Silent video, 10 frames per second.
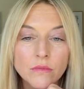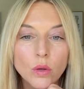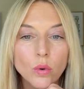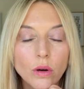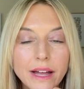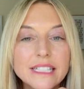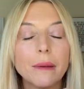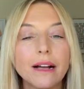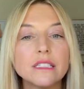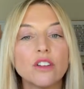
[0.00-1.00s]
Well, that's
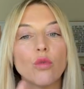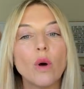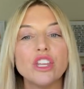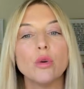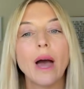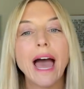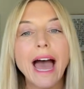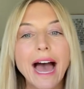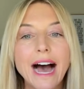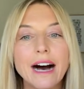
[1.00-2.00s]
because of what you
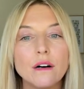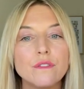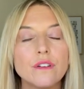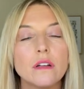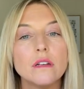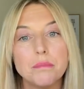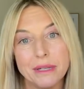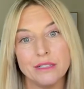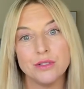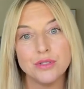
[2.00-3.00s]
have
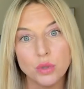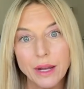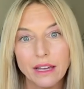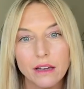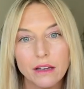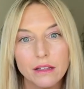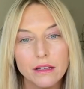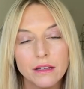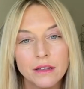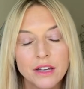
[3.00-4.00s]
been doing.
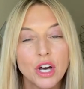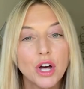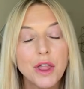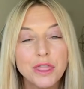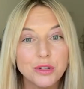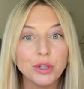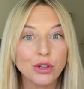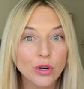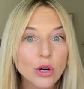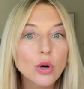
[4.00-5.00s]
So
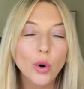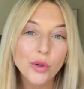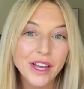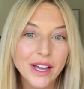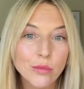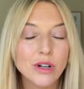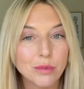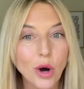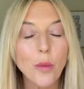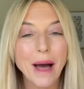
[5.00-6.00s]
your goal then
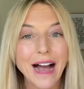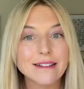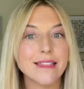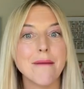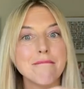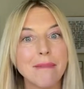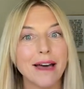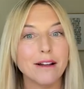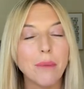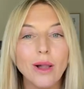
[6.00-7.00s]
would go back to that
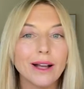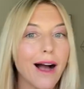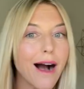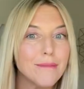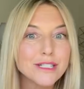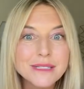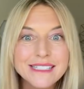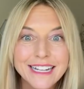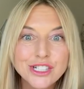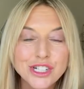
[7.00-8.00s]
metabolic
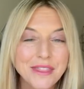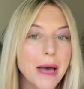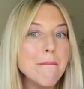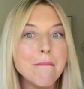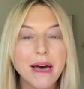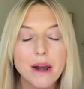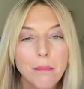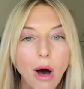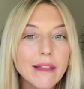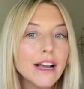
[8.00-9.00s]
optimization, that
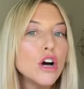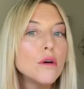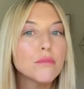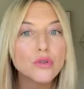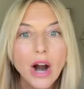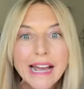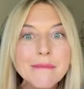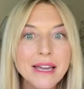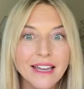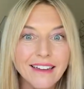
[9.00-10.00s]
metabolic
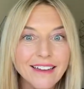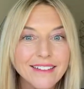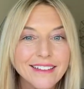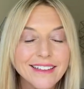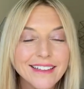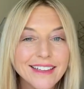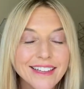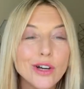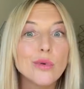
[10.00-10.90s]
priming, the